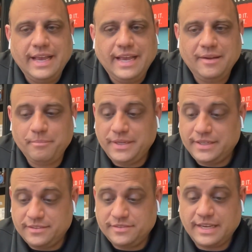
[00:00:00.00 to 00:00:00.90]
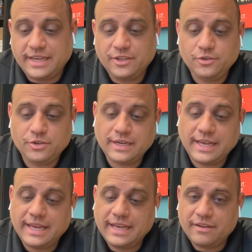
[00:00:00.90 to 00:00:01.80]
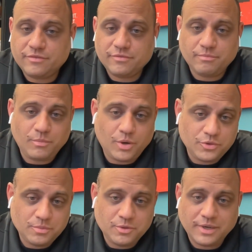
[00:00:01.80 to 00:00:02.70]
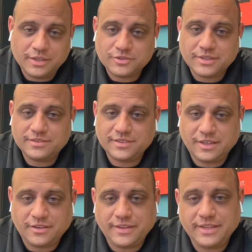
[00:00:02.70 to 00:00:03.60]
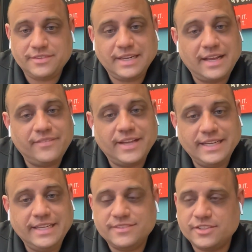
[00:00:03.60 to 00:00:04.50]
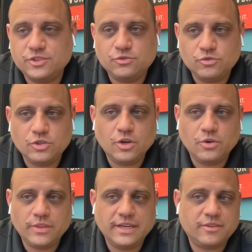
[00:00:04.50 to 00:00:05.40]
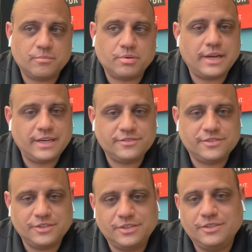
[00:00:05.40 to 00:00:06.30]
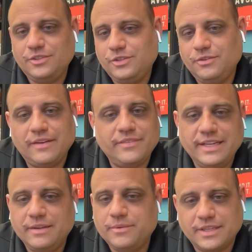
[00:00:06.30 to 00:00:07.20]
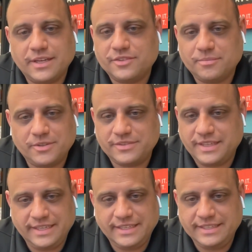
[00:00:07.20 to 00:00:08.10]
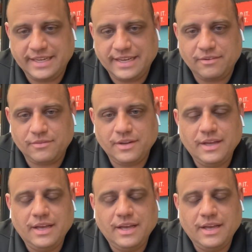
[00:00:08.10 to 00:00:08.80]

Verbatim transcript: And because of that, you can have multiple restaurants and all this and have that eat because you know that if the product's good, you have it in with customers day in and day out.